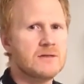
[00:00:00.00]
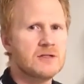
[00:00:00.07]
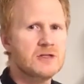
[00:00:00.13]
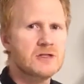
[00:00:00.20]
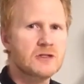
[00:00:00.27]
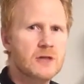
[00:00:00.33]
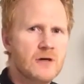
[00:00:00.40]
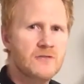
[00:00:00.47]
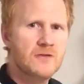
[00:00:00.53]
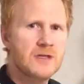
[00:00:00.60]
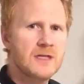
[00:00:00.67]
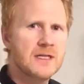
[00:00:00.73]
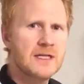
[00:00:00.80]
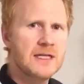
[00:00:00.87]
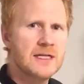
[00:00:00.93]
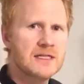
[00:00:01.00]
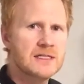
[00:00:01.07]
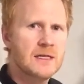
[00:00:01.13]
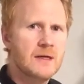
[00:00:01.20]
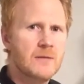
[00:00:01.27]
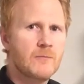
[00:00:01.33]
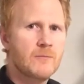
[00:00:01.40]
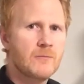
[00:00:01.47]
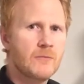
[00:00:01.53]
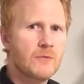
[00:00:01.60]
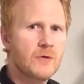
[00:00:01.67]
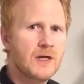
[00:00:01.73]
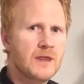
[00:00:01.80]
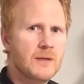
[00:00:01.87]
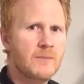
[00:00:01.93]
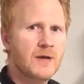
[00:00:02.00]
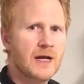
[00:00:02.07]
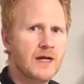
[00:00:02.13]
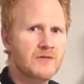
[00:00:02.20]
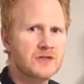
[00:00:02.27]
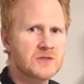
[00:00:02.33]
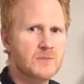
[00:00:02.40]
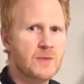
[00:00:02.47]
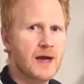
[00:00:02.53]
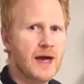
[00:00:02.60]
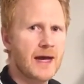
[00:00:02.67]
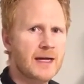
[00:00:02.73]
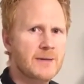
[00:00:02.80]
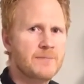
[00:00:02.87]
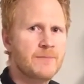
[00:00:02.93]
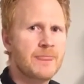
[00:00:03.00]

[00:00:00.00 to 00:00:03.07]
Soften the knees, bring the pelvis back,